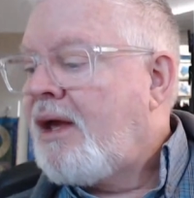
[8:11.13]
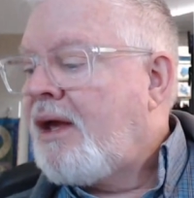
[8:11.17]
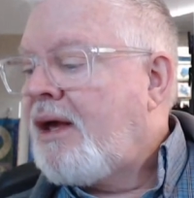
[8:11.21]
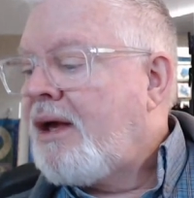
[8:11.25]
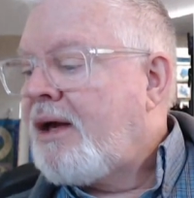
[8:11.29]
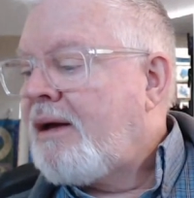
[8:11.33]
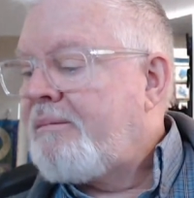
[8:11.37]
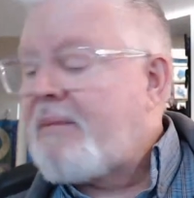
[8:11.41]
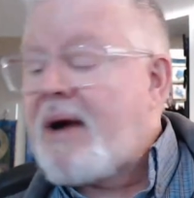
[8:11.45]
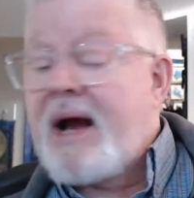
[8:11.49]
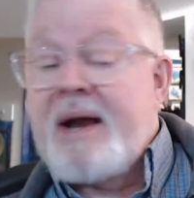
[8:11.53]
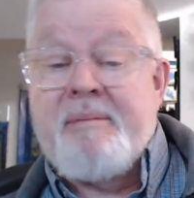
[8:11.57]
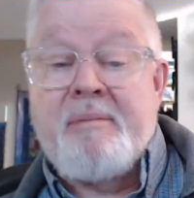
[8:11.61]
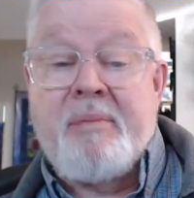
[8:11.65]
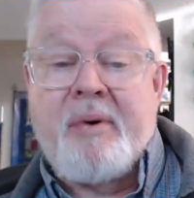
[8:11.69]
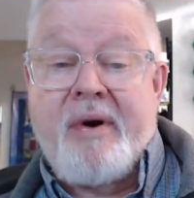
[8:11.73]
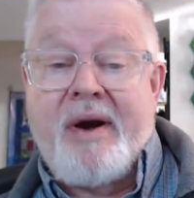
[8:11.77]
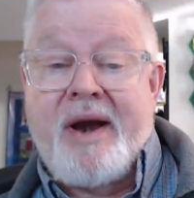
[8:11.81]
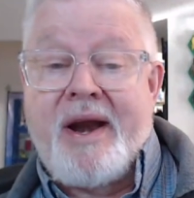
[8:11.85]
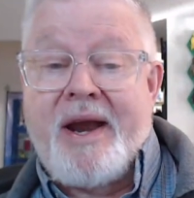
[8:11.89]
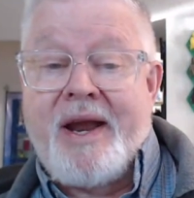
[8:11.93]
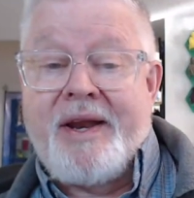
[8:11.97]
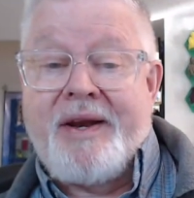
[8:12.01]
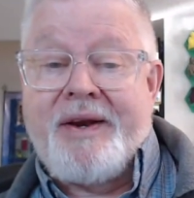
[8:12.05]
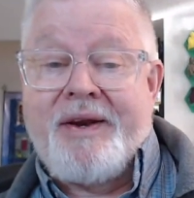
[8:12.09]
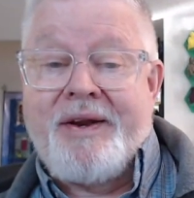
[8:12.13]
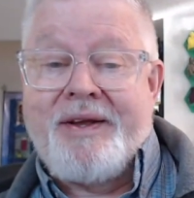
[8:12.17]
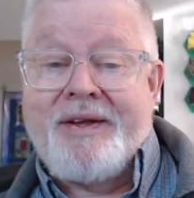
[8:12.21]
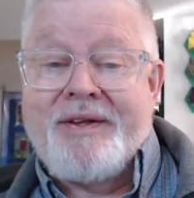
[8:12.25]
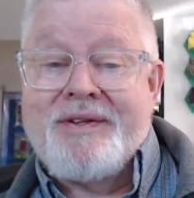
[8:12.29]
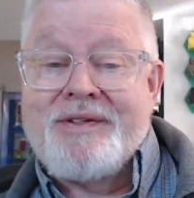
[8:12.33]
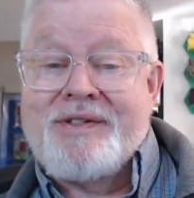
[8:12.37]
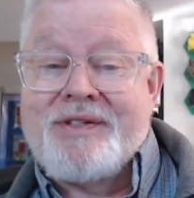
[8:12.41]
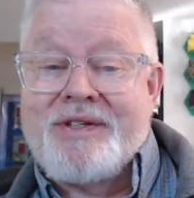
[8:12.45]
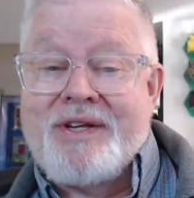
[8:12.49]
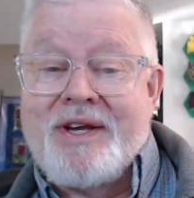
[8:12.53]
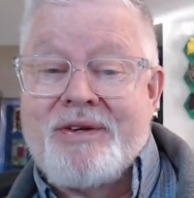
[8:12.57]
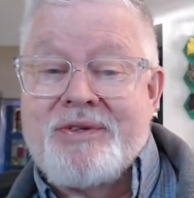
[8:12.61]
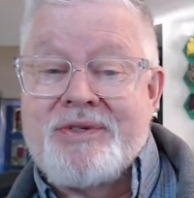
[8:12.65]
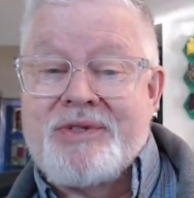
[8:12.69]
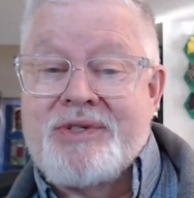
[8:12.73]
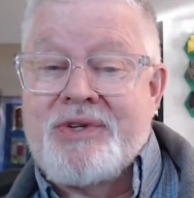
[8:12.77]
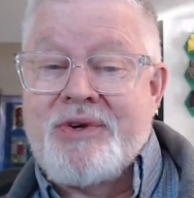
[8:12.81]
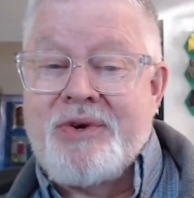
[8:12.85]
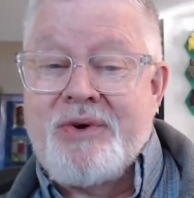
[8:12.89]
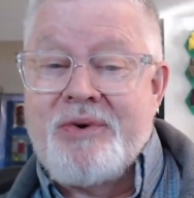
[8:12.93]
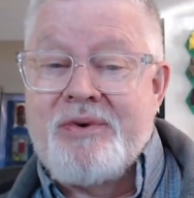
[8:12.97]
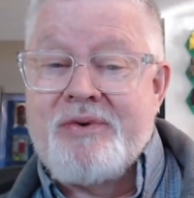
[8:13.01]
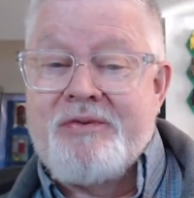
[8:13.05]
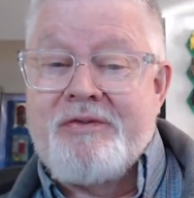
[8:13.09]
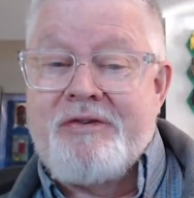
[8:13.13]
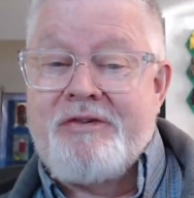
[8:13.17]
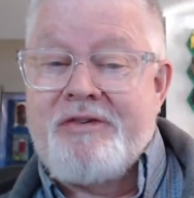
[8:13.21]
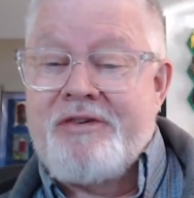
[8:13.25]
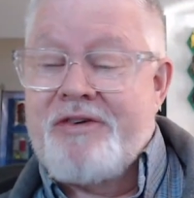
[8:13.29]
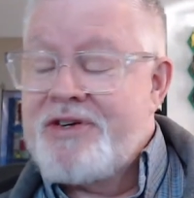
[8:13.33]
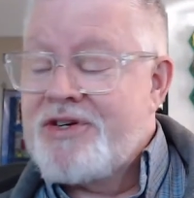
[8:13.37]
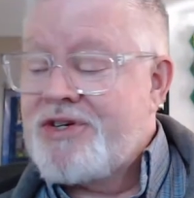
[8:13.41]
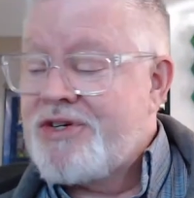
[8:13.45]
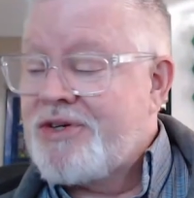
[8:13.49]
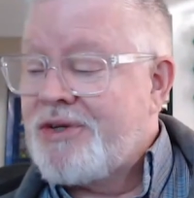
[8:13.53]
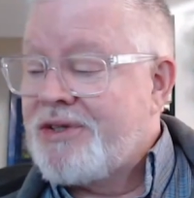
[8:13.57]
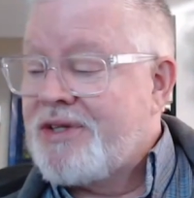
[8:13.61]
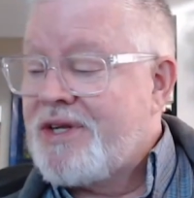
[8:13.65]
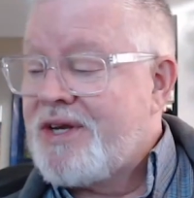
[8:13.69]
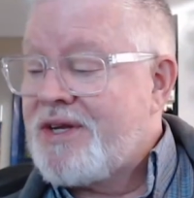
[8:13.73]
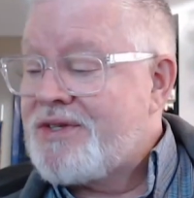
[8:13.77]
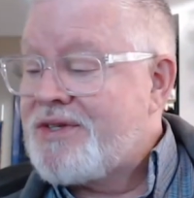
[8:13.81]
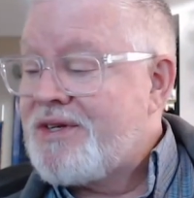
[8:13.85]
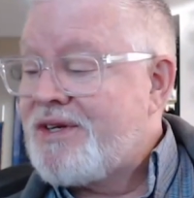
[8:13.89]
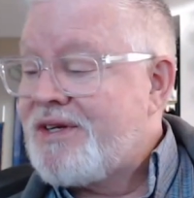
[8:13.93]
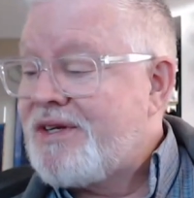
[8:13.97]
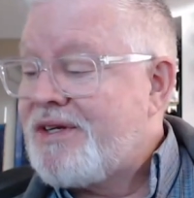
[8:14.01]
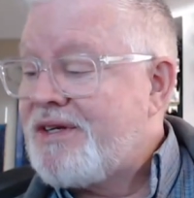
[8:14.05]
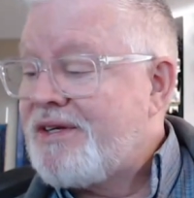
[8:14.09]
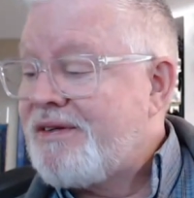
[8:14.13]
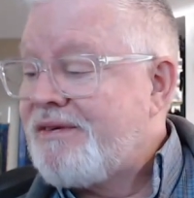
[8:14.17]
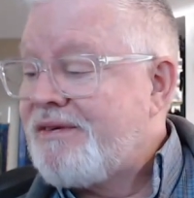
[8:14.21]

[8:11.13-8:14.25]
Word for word: My brand sounds so official, doesn't it?